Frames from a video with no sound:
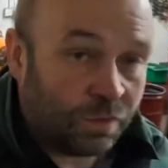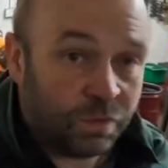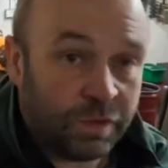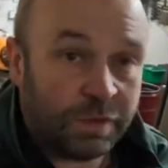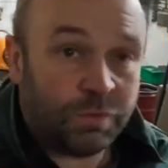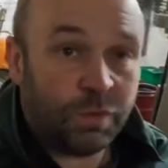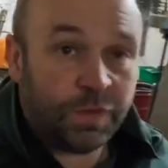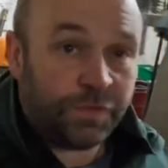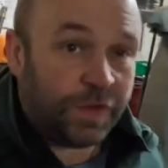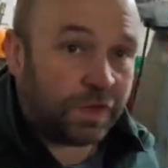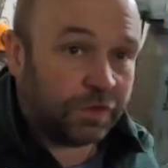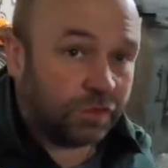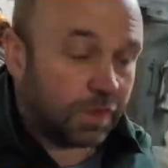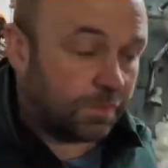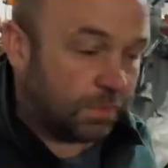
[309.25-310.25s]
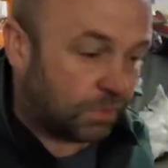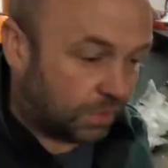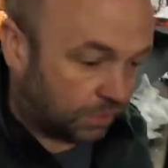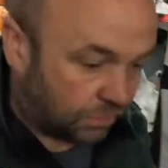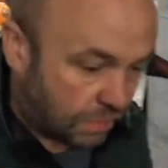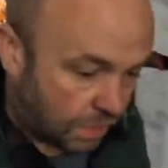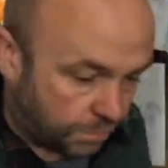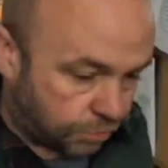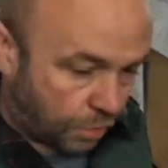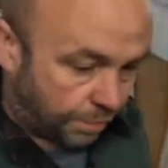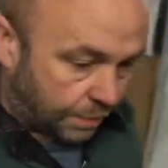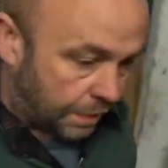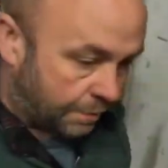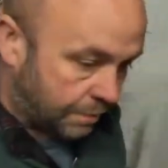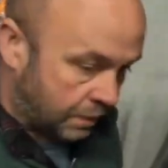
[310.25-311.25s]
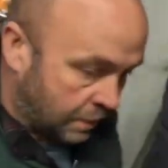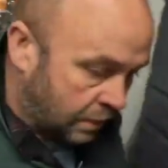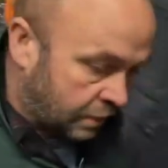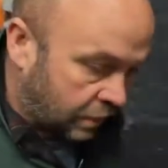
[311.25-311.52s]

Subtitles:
we fix them. It's no problem.